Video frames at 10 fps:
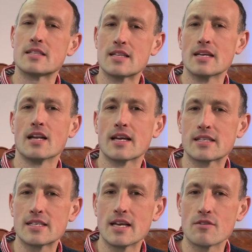thing like
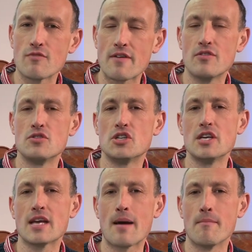seeing a
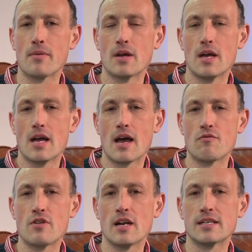refugee camp
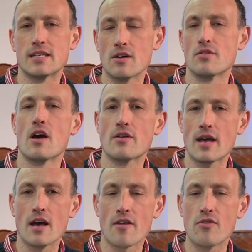and realizing, oh,
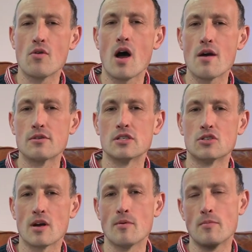okay, I thought I was in
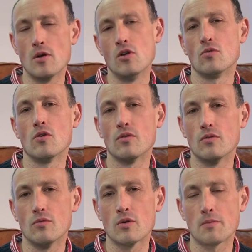trouble, but look
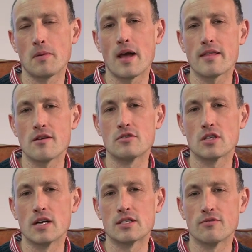what a plight those
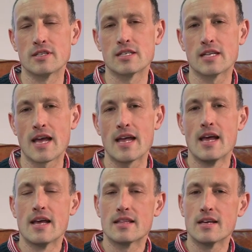guys are in today.
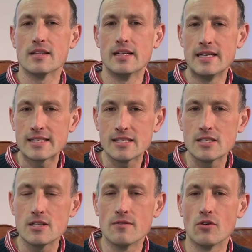That listen
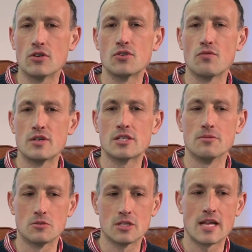to the voice of
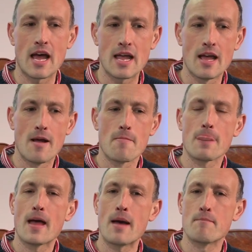wisdom today
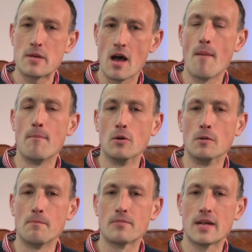and be
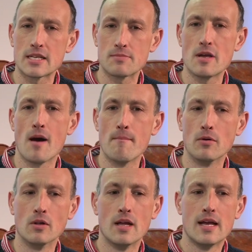humble. Let's be
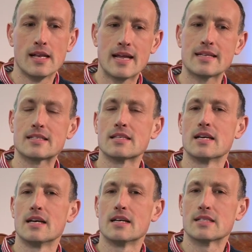humble. Let's
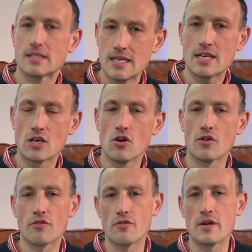seek
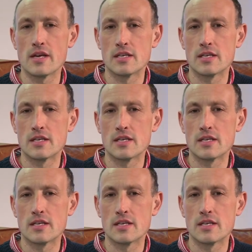God through